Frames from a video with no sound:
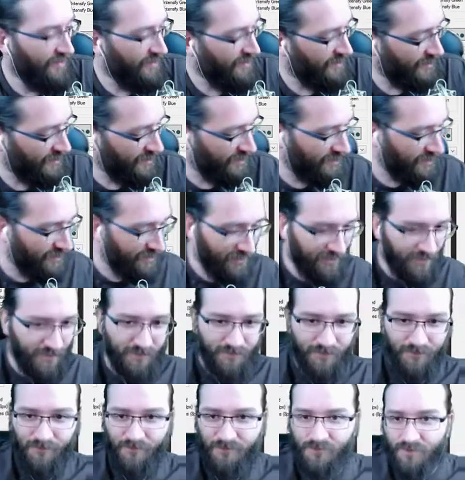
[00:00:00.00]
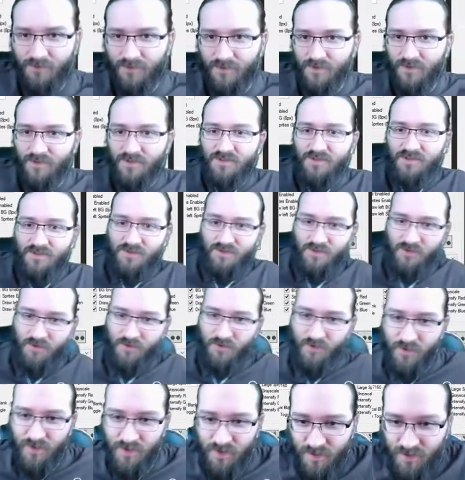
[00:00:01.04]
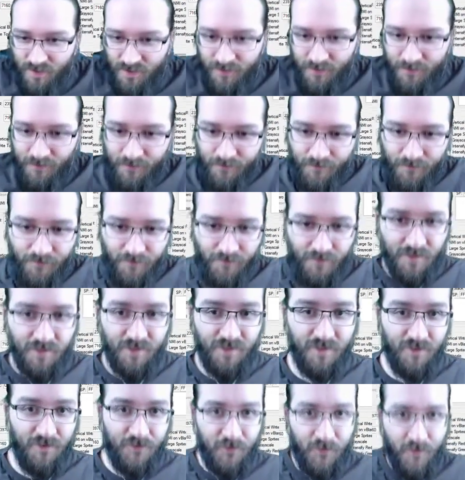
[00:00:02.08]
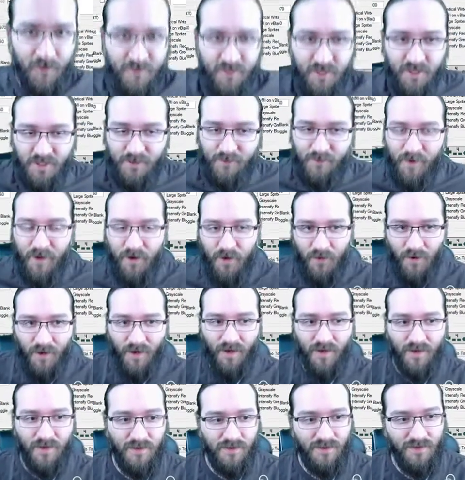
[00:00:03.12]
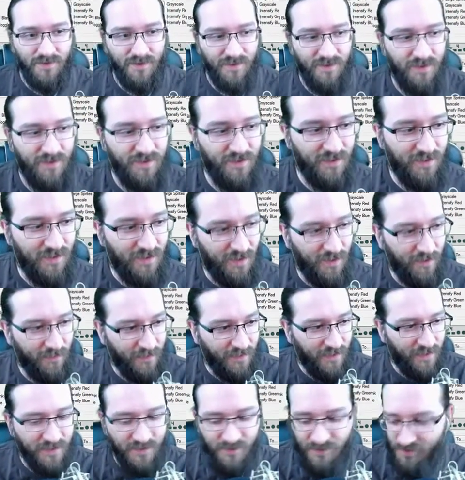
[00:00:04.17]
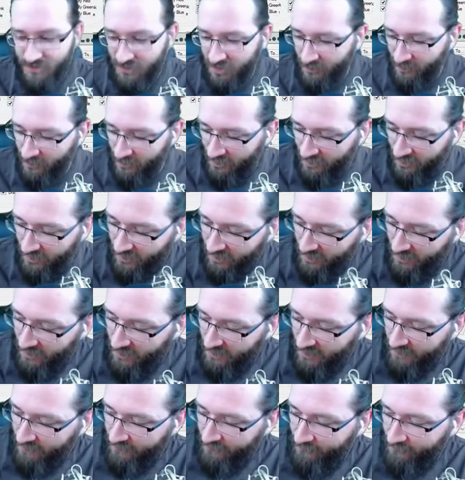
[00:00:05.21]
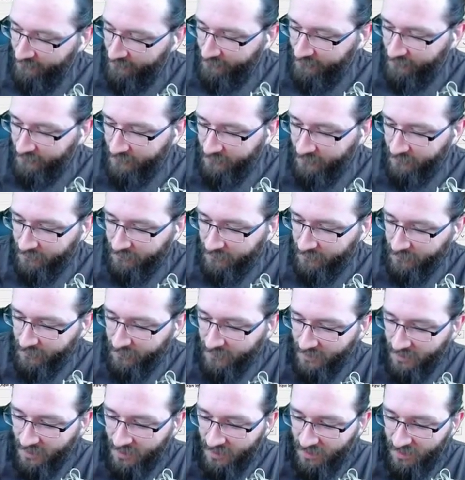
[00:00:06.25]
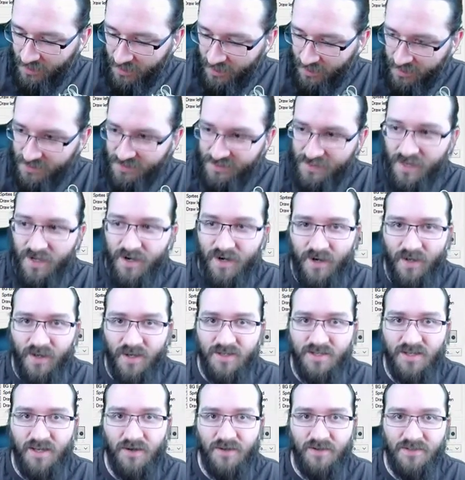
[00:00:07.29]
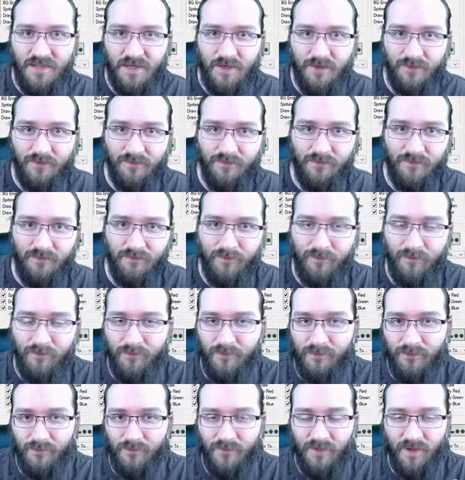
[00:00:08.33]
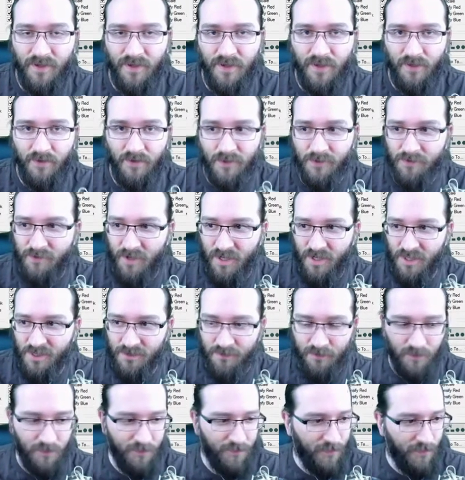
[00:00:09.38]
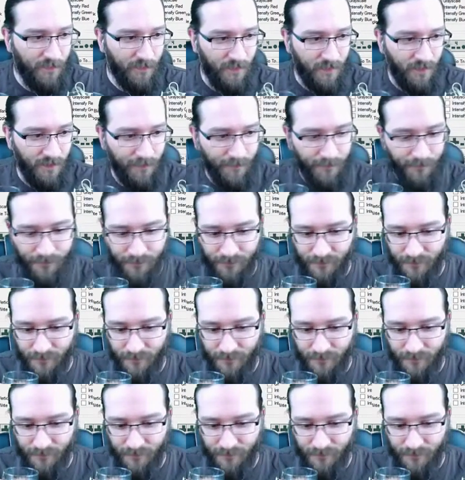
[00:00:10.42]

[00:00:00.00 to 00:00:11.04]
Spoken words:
All right. So, feels like it's been a while. I didn't stream on Saturday because I was out being irresponsible with my wallet.